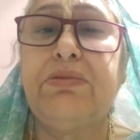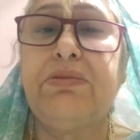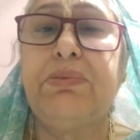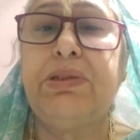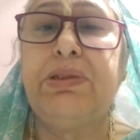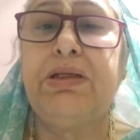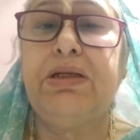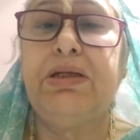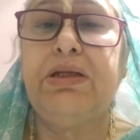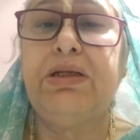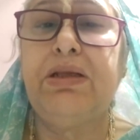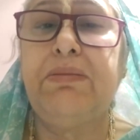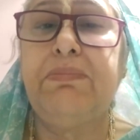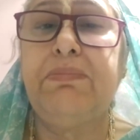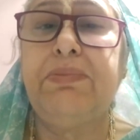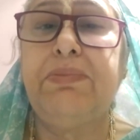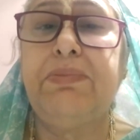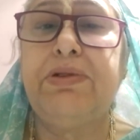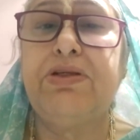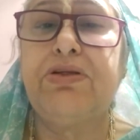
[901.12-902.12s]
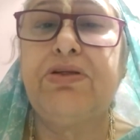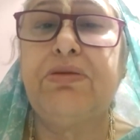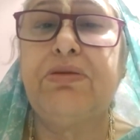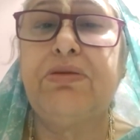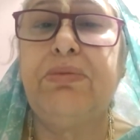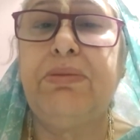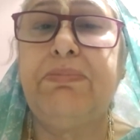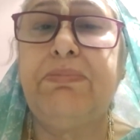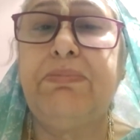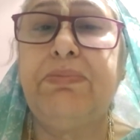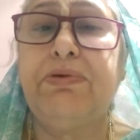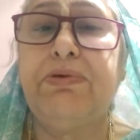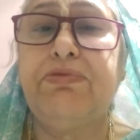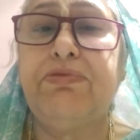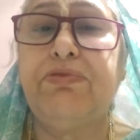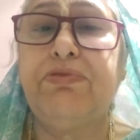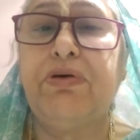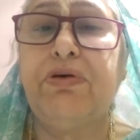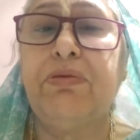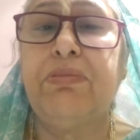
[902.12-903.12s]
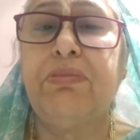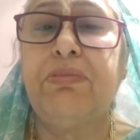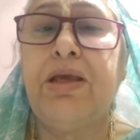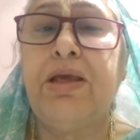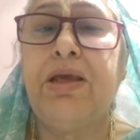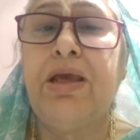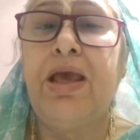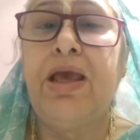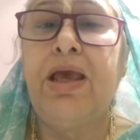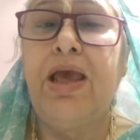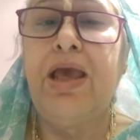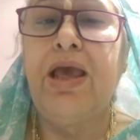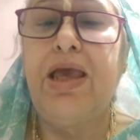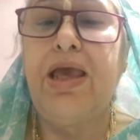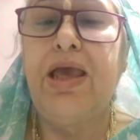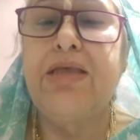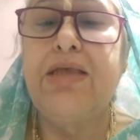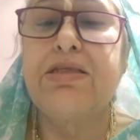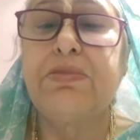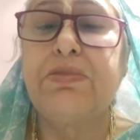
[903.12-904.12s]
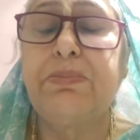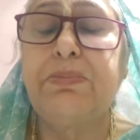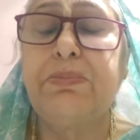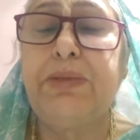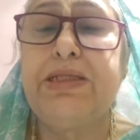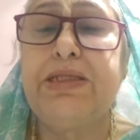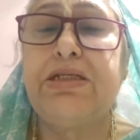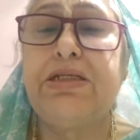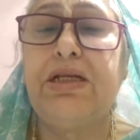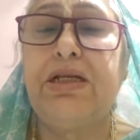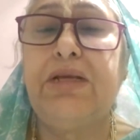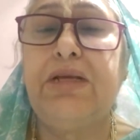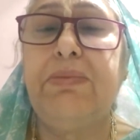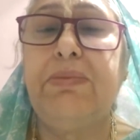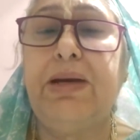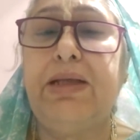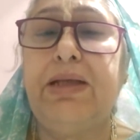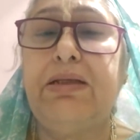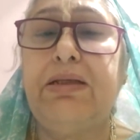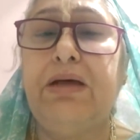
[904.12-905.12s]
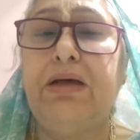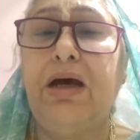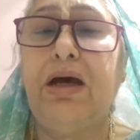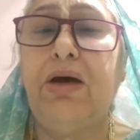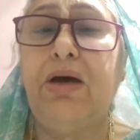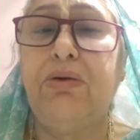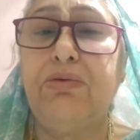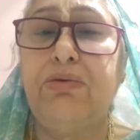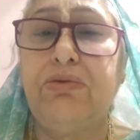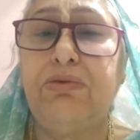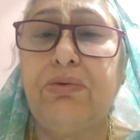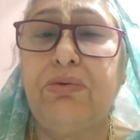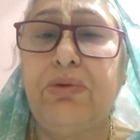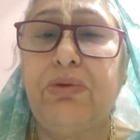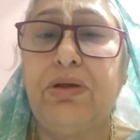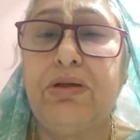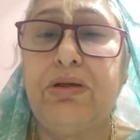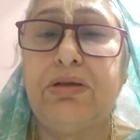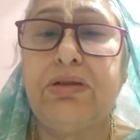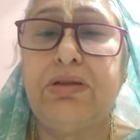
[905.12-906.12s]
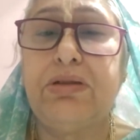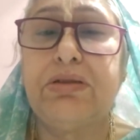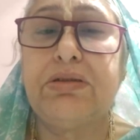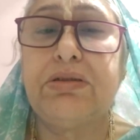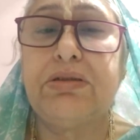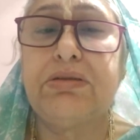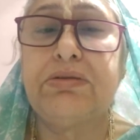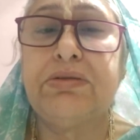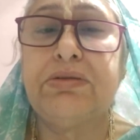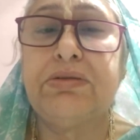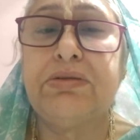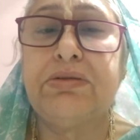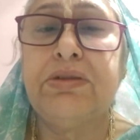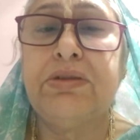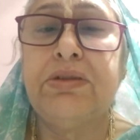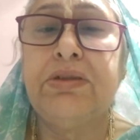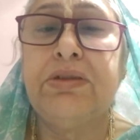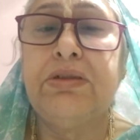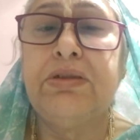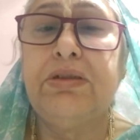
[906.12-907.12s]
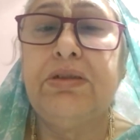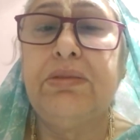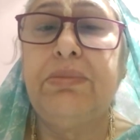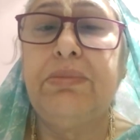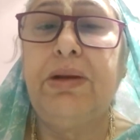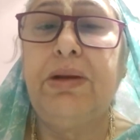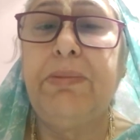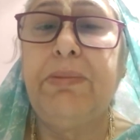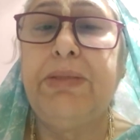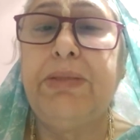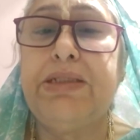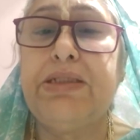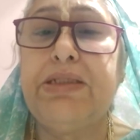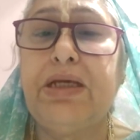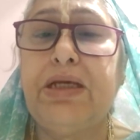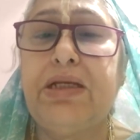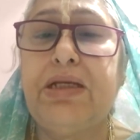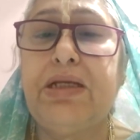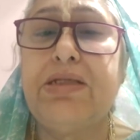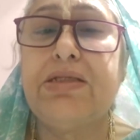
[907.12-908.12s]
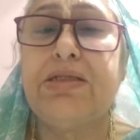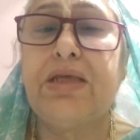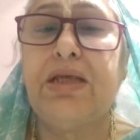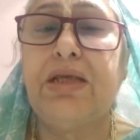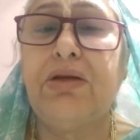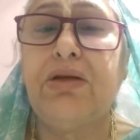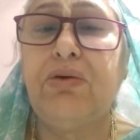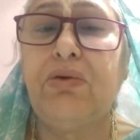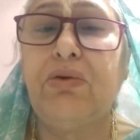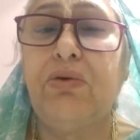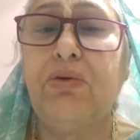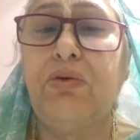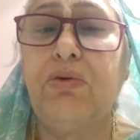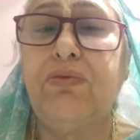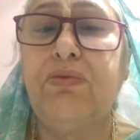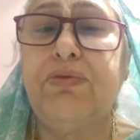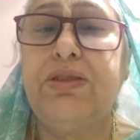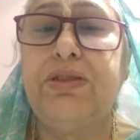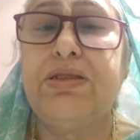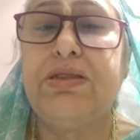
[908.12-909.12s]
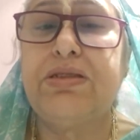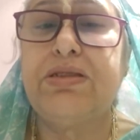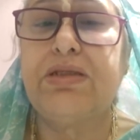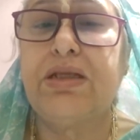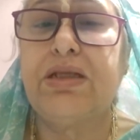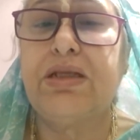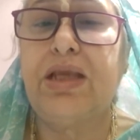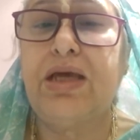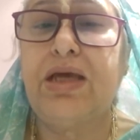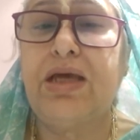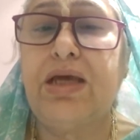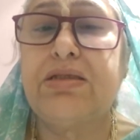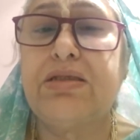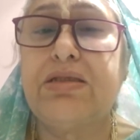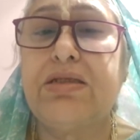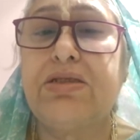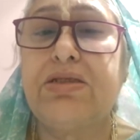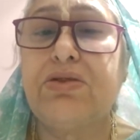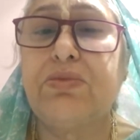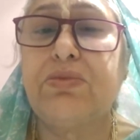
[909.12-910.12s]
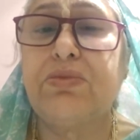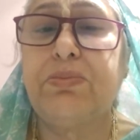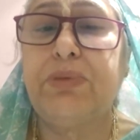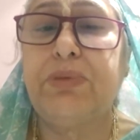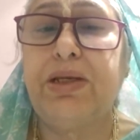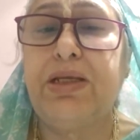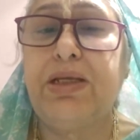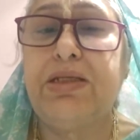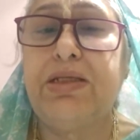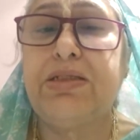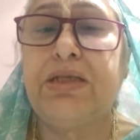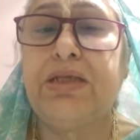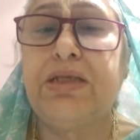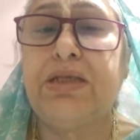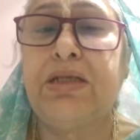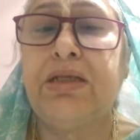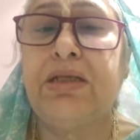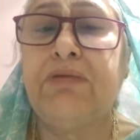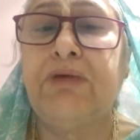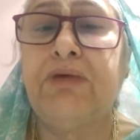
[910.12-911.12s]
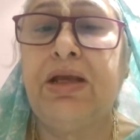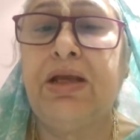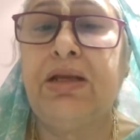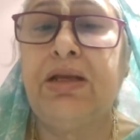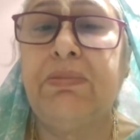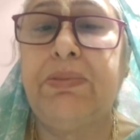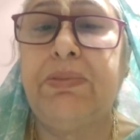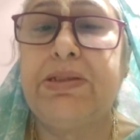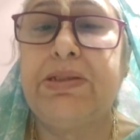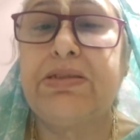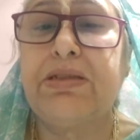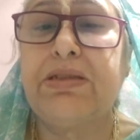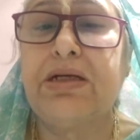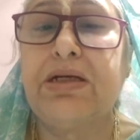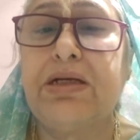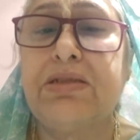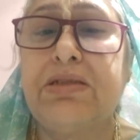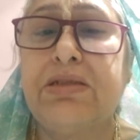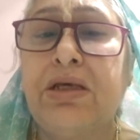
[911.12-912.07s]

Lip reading: in the temple should be performed especially by the householders. The brahmacharis can go with the sannyasis to preach, and the vanaprasthas